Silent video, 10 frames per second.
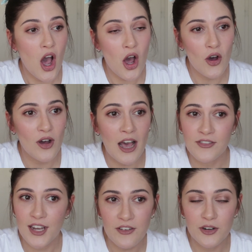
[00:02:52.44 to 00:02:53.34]
"Oh,
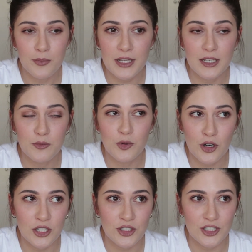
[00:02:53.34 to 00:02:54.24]
I've never been in
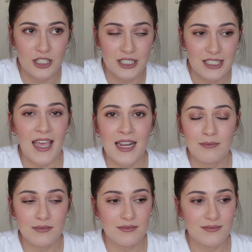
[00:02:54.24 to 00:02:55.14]
Portugal." And
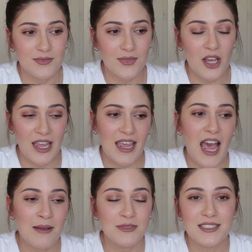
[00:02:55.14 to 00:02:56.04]

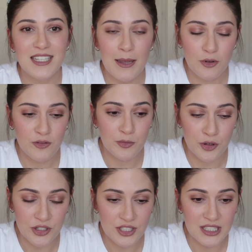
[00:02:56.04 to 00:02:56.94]
I'm the type of
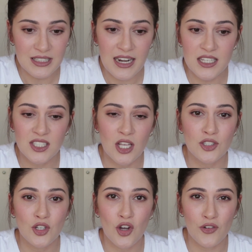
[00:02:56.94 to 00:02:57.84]
person that is
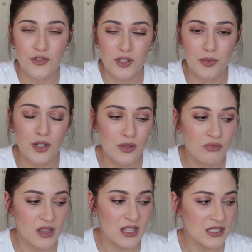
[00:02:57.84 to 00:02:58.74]
not comfortable
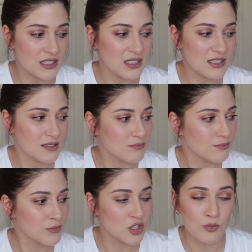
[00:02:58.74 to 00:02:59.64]
with these
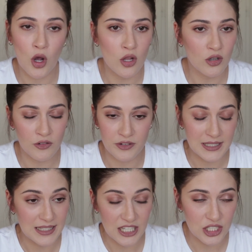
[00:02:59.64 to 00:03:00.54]
small
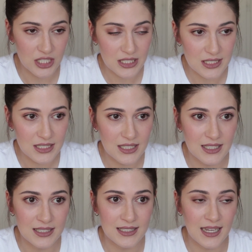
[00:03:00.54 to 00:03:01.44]
conversations,
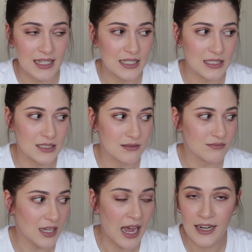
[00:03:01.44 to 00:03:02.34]
because
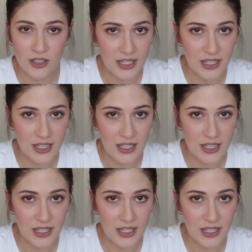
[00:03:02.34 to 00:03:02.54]
I